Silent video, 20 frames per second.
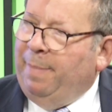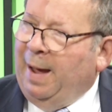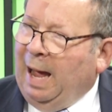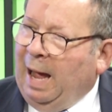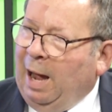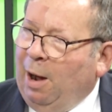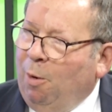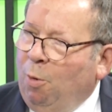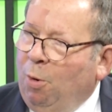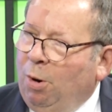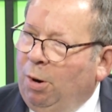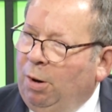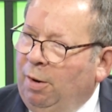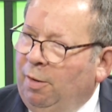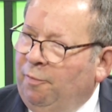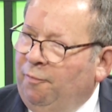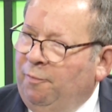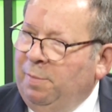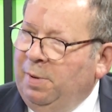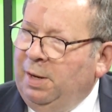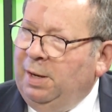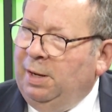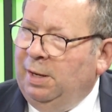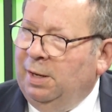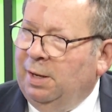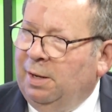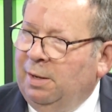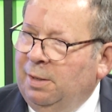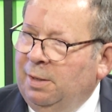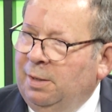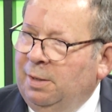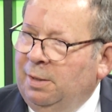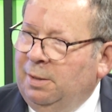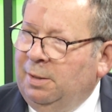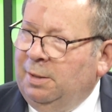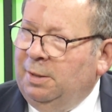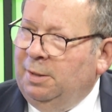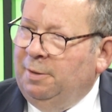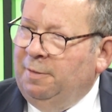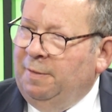power of media
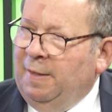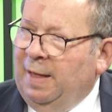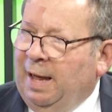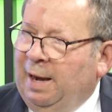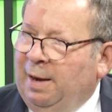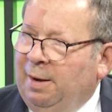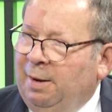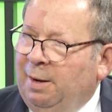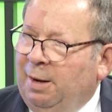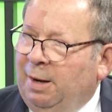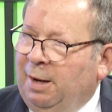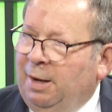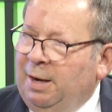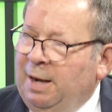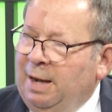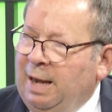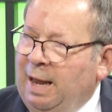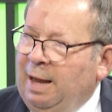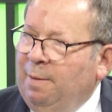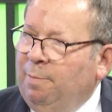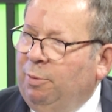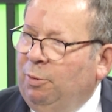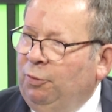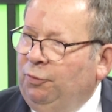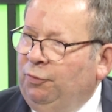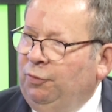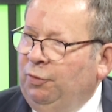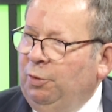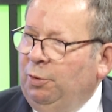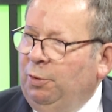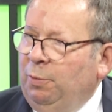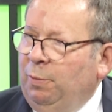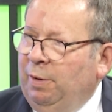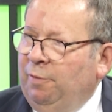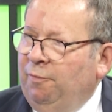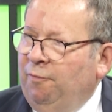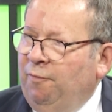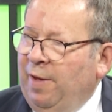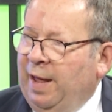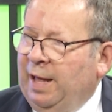that enables you to
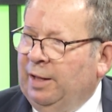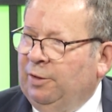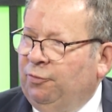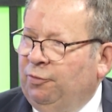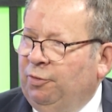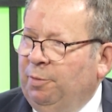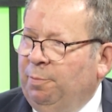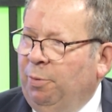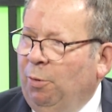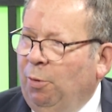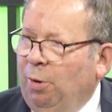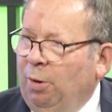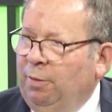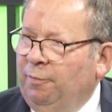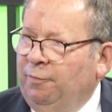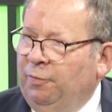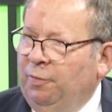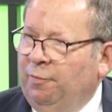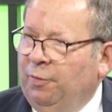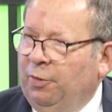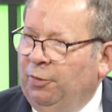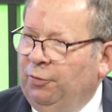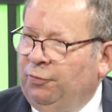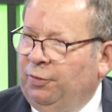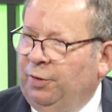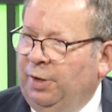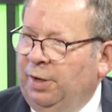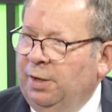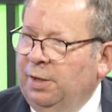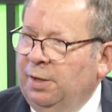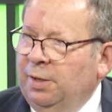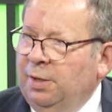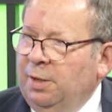advance the ball of diversity,